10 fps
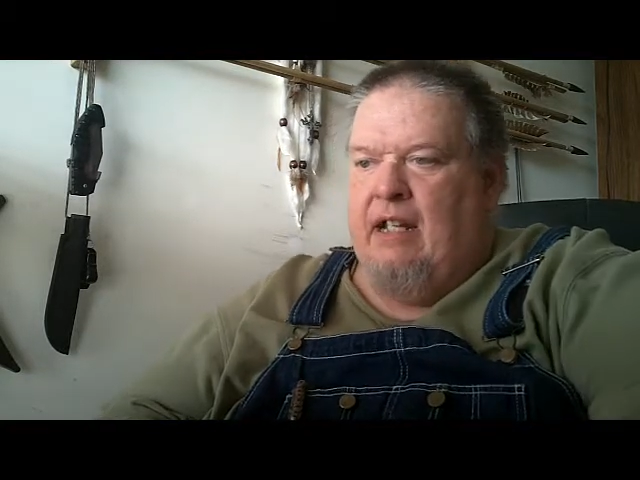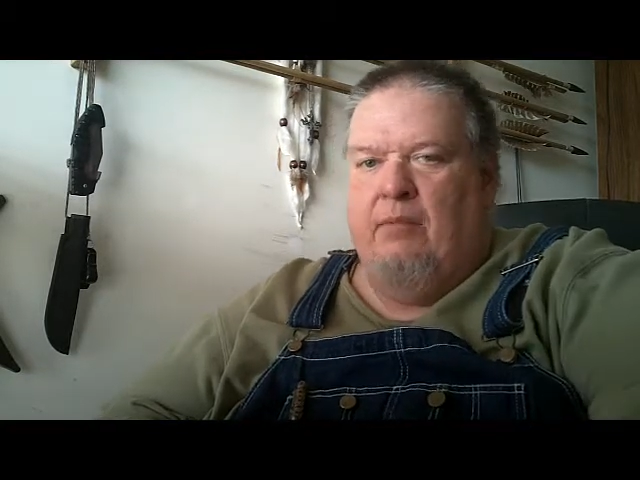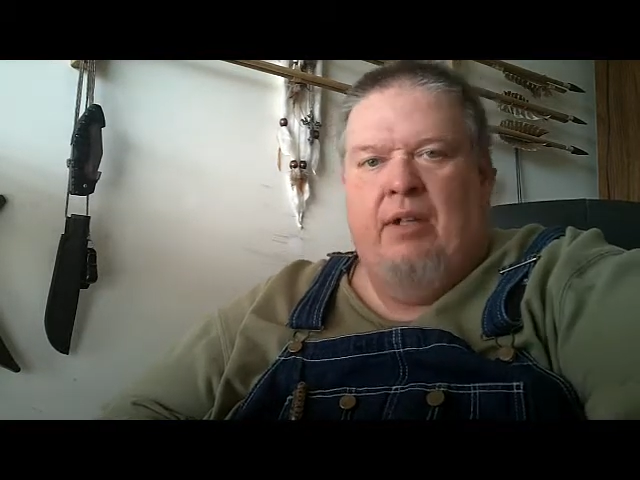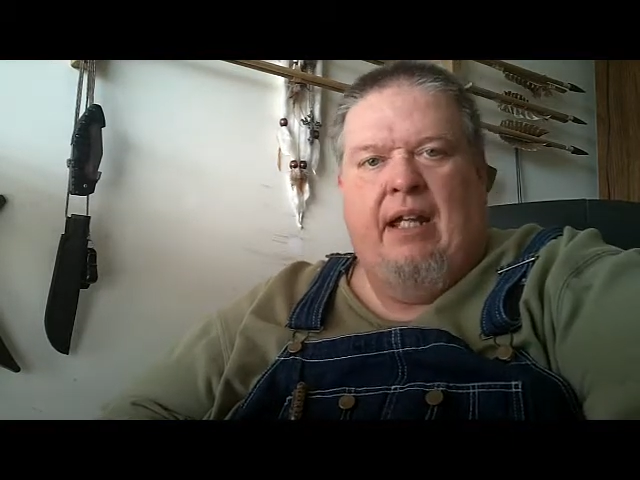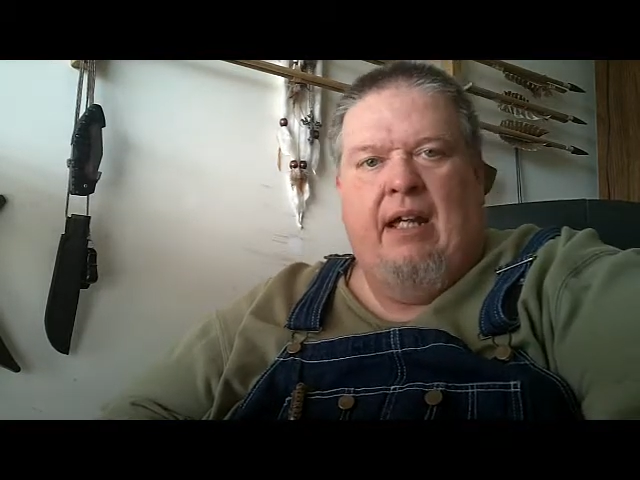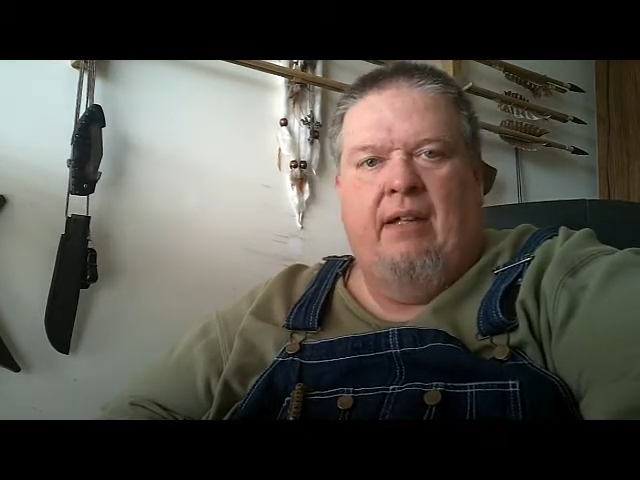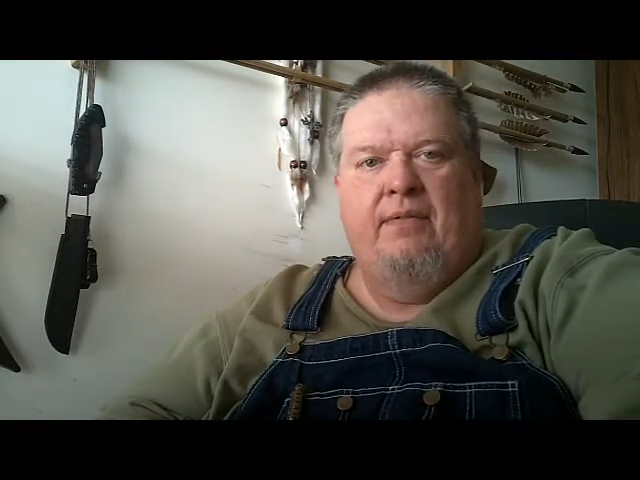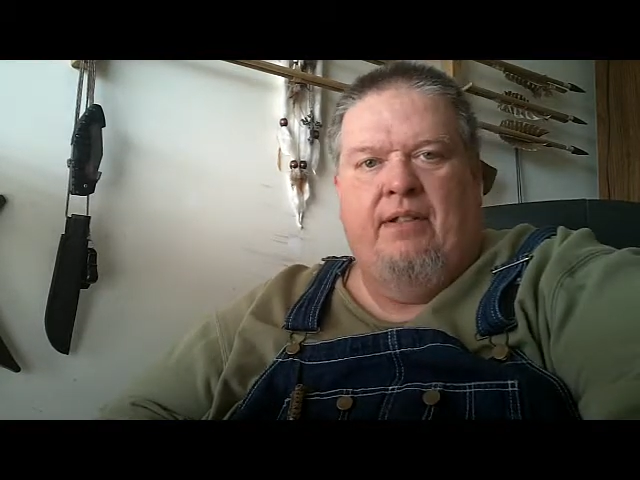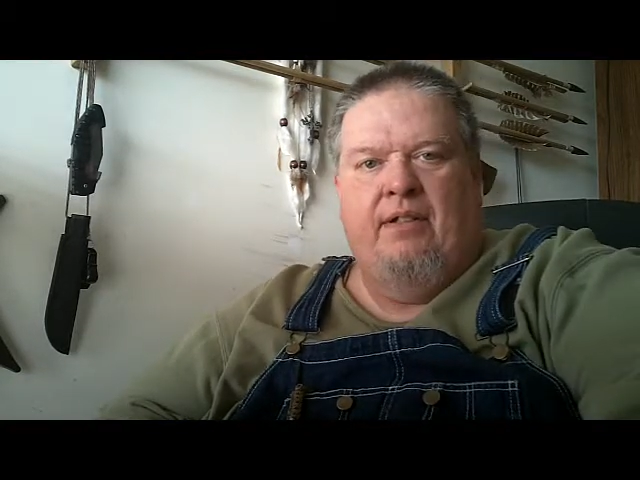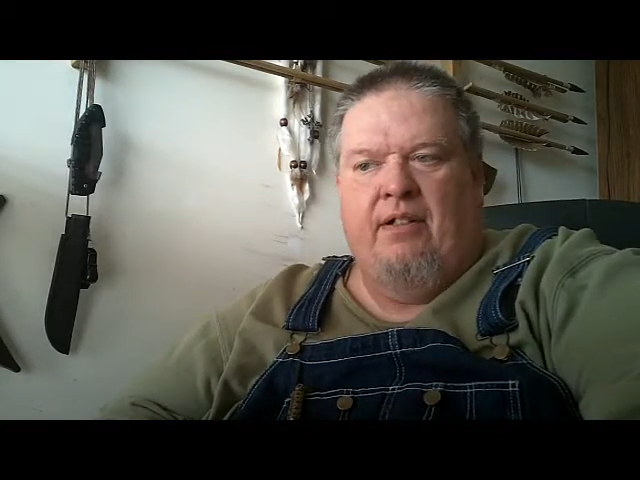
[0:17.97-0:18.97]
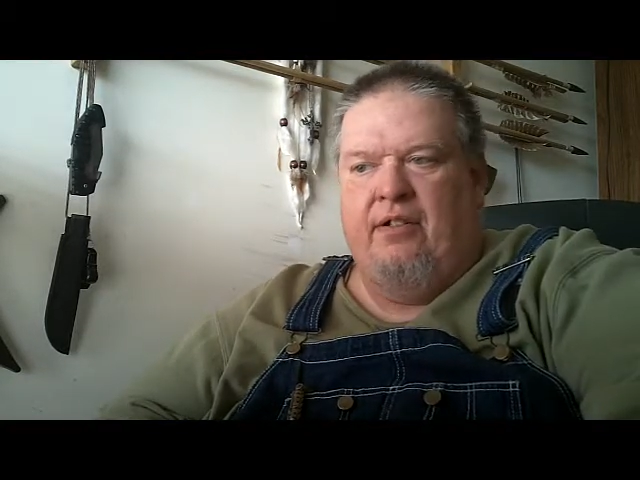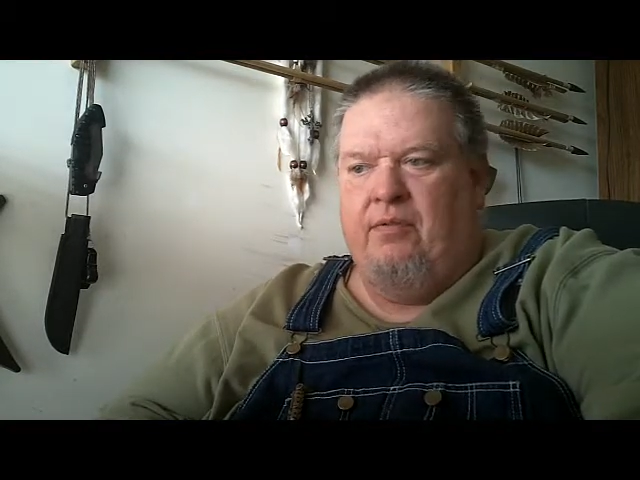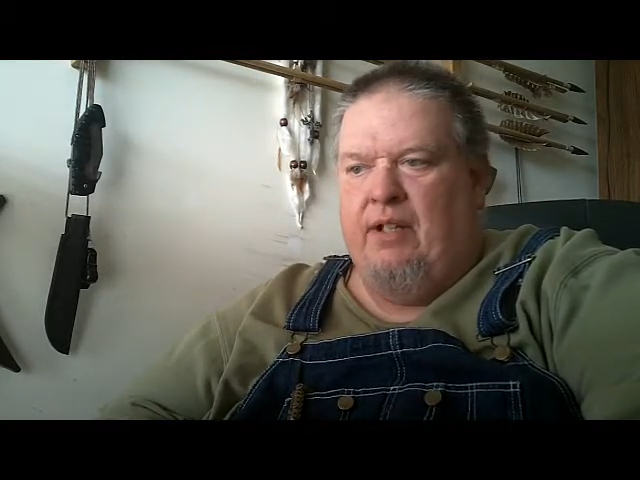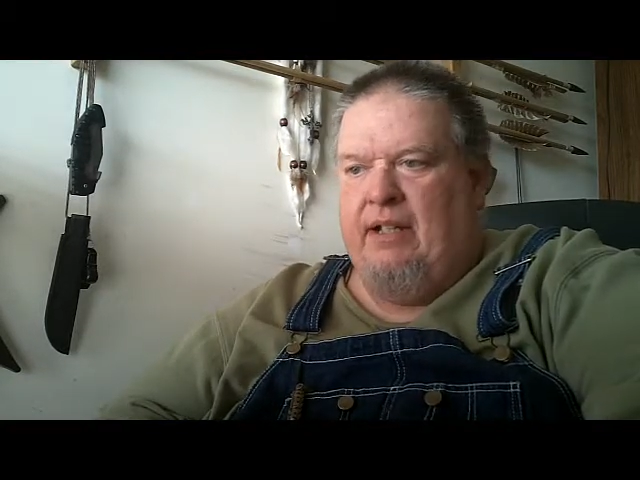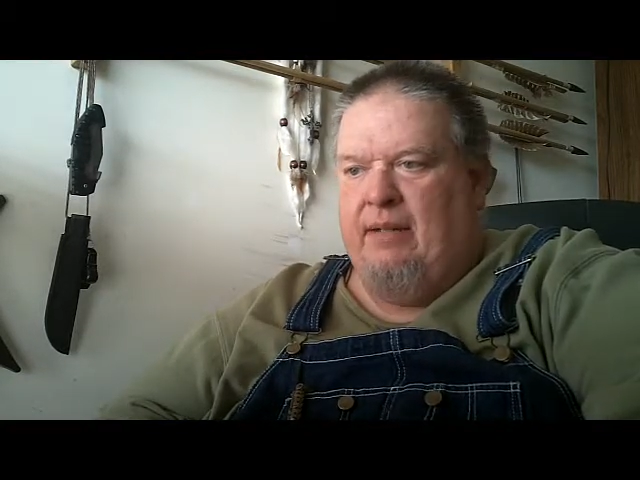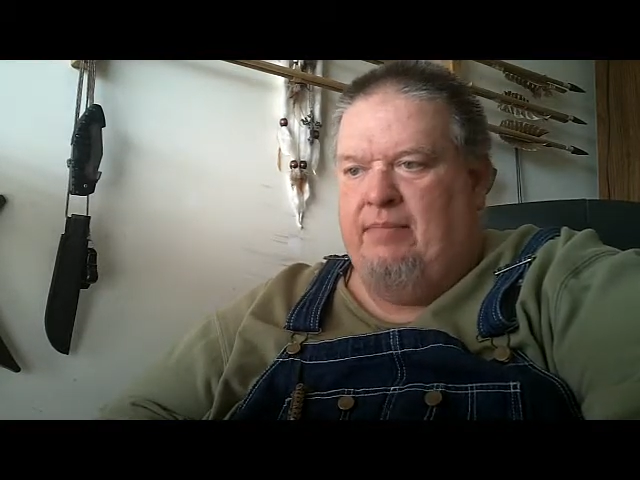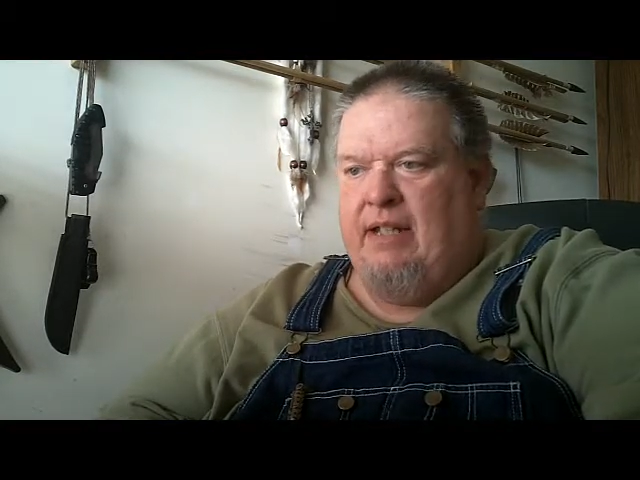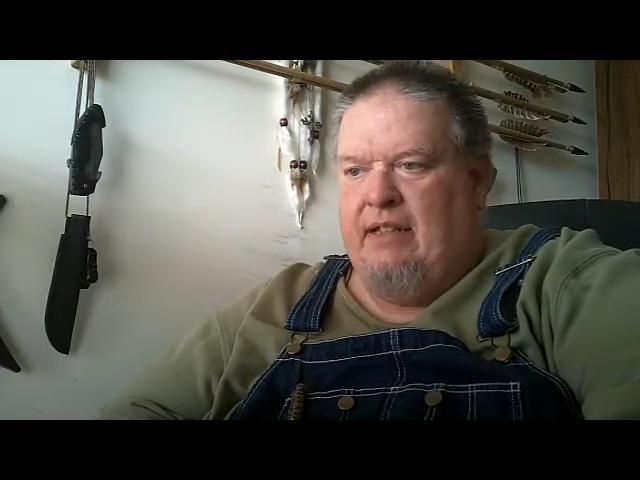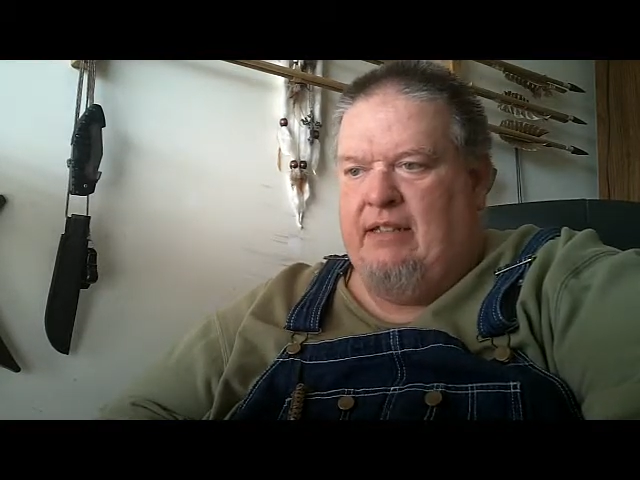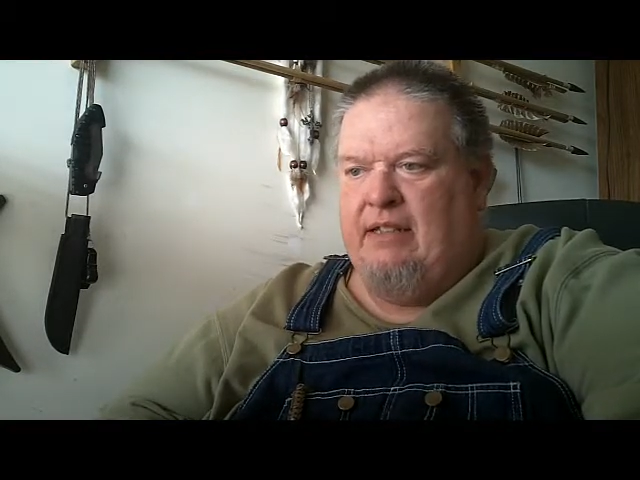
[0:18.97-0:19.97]
and we have an earthquake
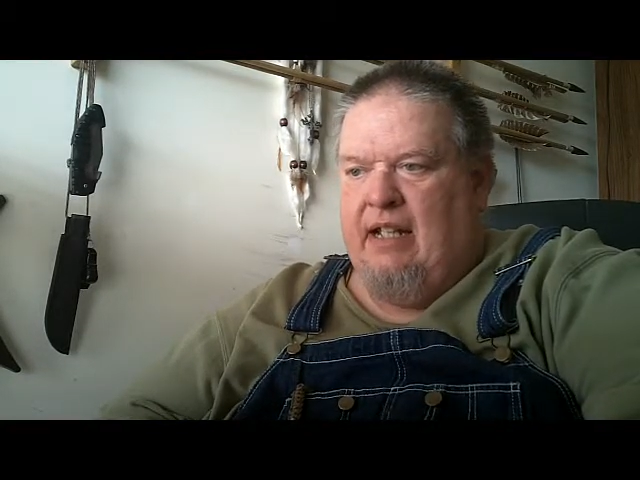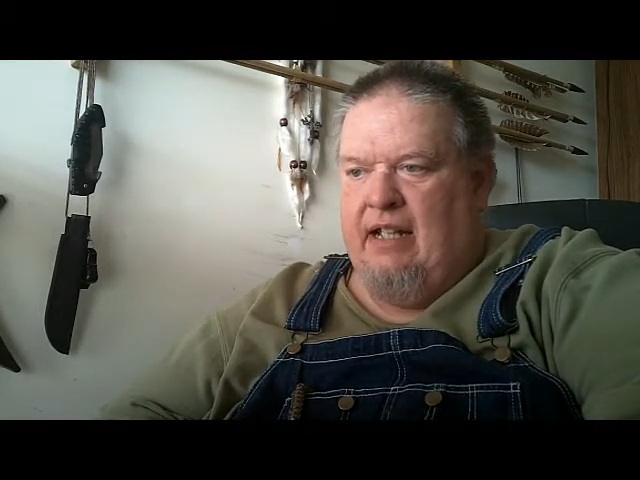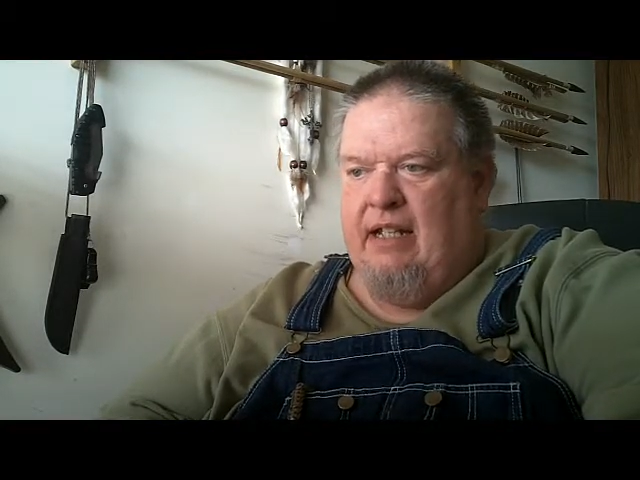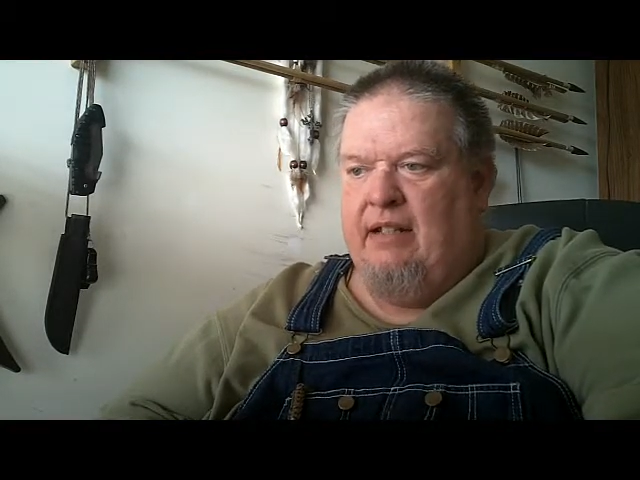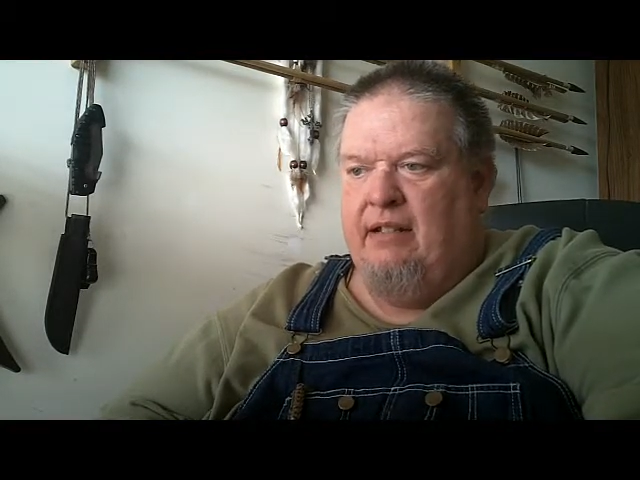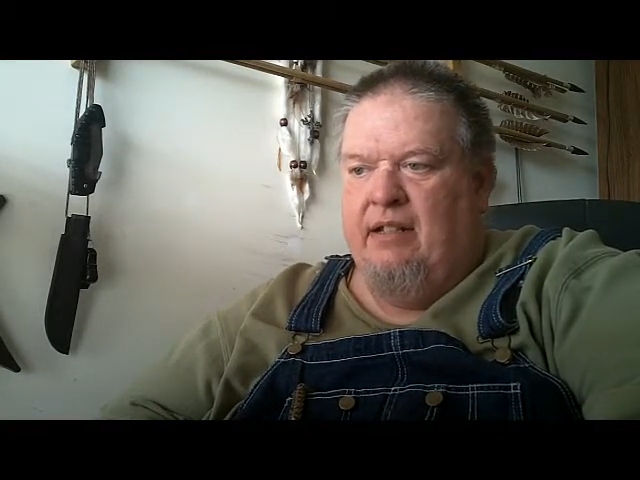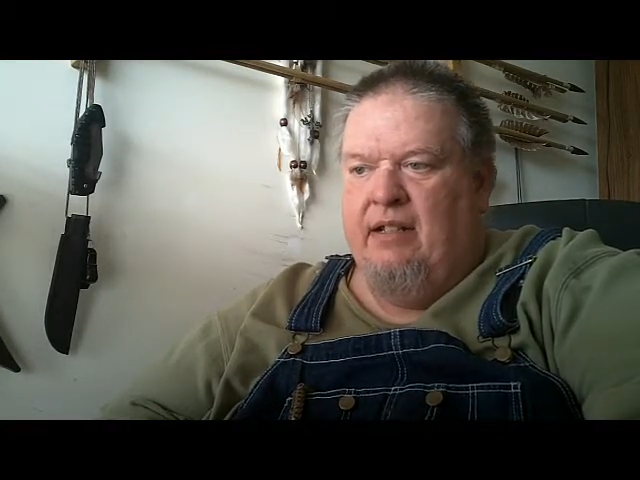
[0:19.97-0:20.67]
update today.